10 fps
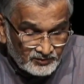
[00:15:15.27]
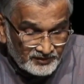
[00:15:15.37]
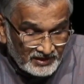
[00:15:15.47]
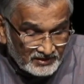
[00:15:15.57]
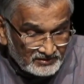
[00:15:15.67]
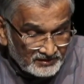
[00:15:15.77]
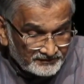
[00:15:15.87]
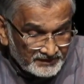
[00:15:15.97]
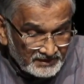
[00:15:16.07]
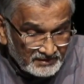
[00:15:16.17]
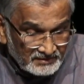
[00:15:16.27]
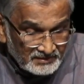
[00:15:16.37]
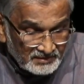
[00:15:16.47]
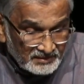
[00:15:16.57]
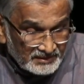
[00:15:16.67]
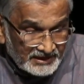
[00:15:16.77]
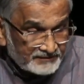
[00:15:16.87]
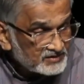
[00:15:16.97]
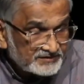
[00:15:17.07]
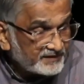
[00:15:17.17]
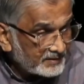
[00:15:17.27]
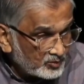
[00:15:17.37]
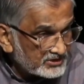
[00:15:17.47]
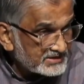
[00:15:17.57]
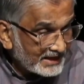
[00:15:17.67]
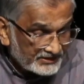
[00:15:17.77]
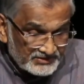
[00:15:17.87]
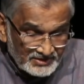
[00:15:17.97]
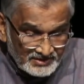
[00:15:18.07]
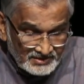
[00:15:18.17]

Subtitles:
to philanthropy. That was a fabulous act.